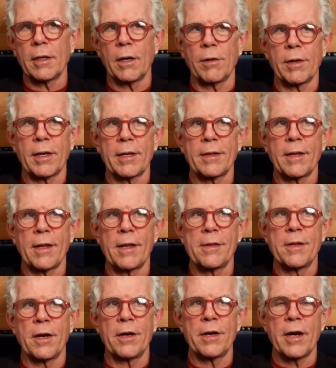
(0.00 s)
know
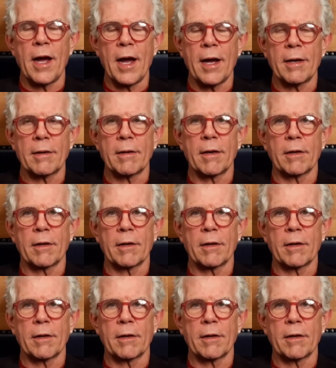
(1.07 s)
they're not